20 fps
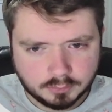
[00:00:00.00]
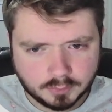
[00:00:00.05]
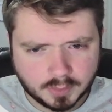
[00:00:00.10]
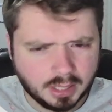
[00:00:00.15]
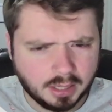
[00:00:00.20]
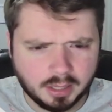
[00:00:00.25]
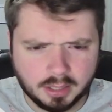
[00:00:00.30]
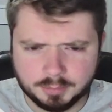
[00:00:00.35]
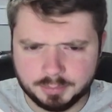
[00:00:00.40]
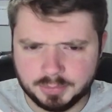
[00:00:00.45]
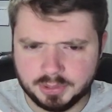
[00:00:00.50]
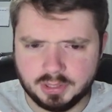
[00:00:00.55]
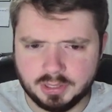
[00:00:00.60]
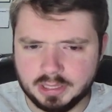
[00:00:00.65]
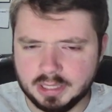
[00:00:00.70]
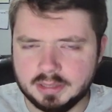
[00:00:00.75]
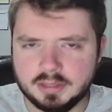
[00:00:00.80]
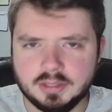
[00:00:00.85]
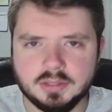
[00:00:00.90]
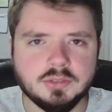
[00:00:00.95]
You can
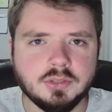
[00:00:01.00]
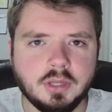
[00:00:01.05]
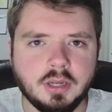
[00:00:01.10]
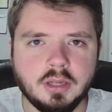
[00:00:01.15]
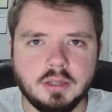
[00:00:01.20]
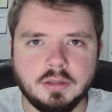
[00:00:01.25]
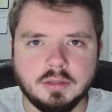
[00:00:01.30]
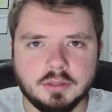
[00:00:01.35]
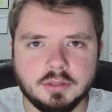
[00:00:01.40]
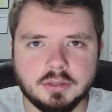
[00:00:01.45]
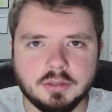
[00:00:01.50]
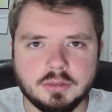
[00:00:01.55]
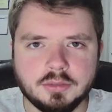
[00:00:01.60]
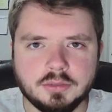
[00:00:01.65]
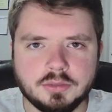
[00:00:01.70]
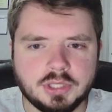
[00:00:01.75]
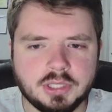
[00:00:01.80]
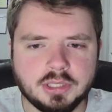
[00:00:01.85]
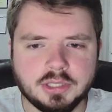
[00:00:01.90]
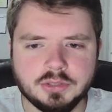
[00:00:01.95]
get this on the
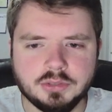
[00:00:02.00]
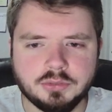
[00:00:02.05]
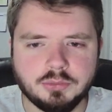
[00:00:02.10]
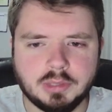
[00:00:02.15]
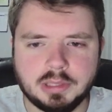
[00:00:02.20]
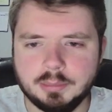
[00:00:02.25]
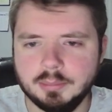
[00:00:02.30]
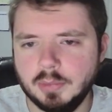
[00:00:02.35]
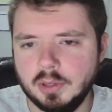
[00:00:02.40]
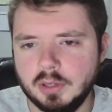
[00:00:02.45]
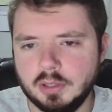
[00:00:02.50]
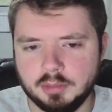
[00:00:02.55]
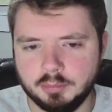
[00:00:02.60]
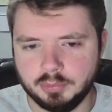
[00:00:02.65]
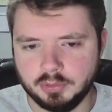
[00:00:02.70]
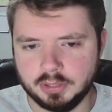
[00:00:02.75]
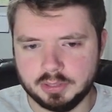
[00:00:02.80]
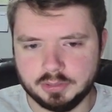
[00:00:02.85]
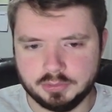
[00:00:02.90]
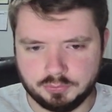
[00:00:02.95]
GNS3
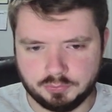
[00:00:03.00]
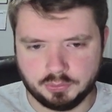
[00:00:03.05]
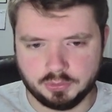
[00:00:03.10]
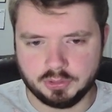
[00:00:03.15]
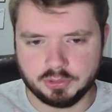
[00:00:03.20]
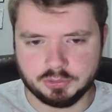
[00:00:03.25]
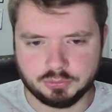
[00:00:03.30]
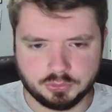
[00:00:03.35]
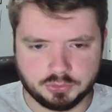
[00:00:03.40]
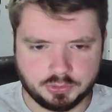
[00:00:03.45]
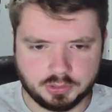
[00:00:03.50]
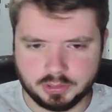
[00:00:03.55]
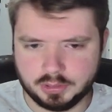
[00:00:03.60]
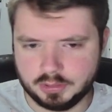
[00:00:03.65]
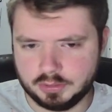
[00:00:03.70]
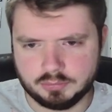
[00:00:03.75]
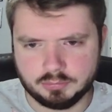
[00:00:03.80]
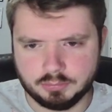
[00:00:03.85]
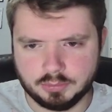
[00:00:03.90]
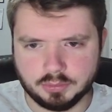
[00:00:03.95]
marketplace if you're interested.
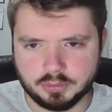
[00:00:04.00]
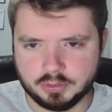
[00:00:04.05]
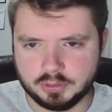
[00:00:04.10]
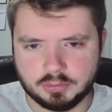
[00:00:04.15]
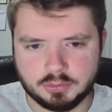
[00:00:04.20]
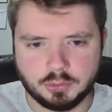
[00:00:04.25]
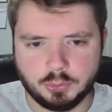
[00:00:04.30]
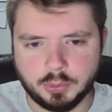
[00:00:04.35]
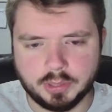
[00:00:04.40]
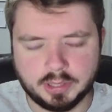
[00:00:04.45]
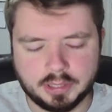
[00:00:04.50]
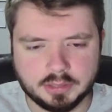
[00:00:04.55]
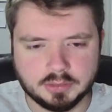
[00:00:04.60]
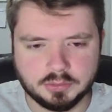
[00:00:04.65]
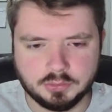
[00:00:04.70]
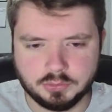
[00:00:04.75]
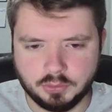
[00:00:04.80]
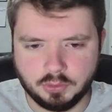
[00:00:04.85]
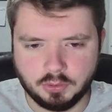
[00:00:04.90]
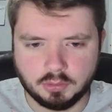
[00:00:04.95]
It's really quick
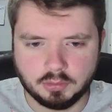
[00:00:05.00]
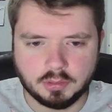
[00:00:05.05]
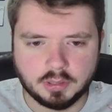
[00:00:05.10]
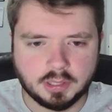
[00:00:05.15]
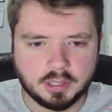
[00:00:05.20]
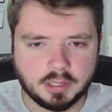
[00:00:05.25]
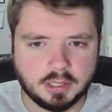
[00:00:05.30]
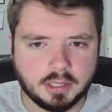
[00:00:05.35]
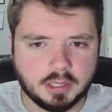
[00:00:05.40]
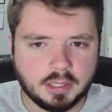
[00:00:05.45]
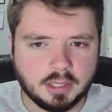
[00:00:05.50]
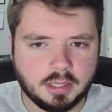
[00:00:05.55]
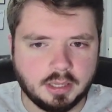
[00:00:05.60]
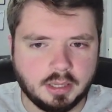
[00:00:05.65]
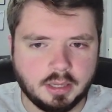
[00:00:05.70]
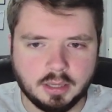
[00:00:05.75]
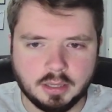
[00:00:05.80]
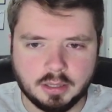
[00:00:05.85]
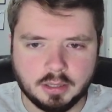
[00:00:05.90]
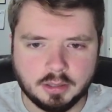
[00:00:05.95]
install,
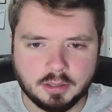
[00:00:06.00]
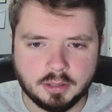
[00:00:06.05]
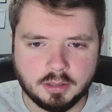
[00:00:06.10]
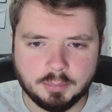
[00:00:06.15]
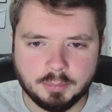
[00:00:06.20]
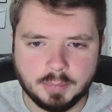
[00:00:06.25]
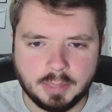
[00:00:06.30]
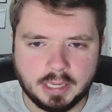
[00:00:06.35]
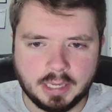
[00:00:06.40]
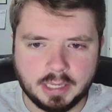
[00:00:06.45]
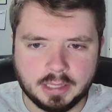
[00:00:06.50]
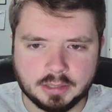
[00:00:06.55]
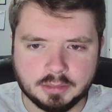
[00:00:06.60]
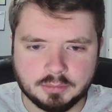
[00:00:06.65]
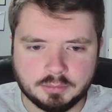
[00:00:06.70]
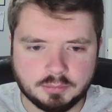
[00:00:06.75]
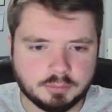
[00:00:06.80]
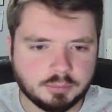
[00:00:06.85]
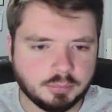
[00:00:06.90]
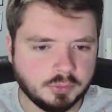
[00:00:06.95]
and
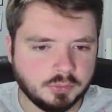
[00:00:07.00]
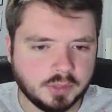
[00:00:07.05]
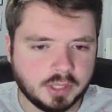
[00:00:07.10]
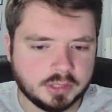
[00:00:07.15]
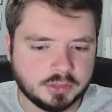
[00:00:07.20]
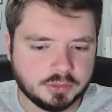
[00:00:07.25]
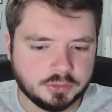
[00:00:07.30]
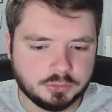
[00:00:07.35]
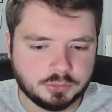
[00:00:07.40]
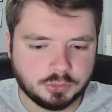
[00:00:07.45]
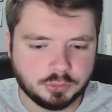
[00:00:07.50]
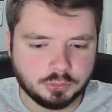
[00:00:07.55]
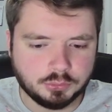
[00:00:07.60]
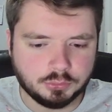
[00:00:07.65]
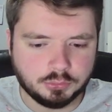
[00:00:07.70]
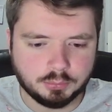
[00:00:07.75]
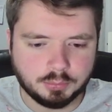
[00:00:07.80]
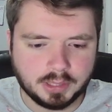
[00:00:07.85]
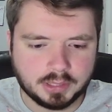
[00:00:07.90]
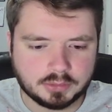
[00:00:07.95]
it provides you
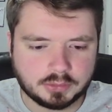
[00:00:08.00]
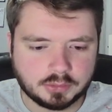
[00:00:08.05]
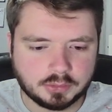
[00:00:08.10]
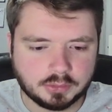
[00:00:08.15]
basically